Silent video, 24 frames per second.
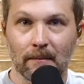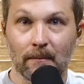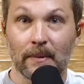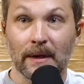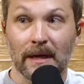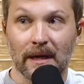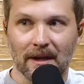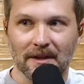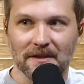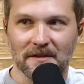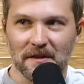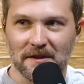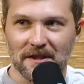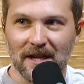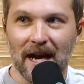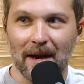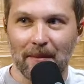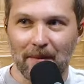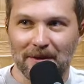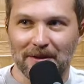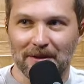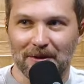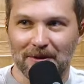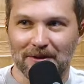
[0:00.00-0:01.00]
Because the
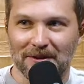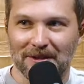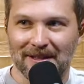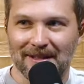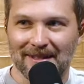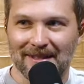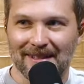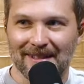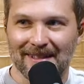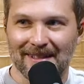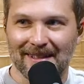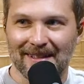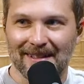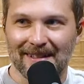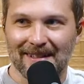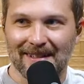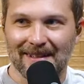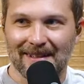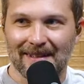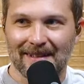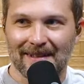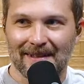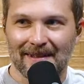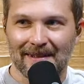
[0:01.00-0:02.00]
time is urgent. Yeah.
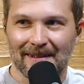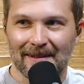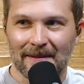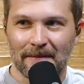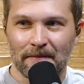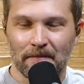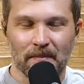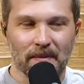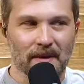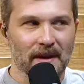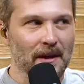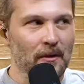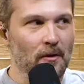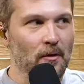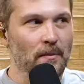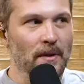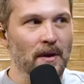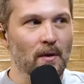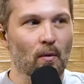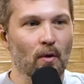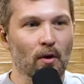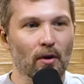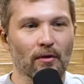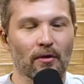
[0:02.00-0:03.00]
It would be
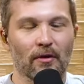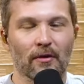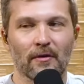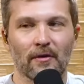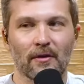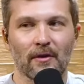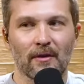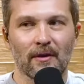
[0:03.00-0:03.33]
worth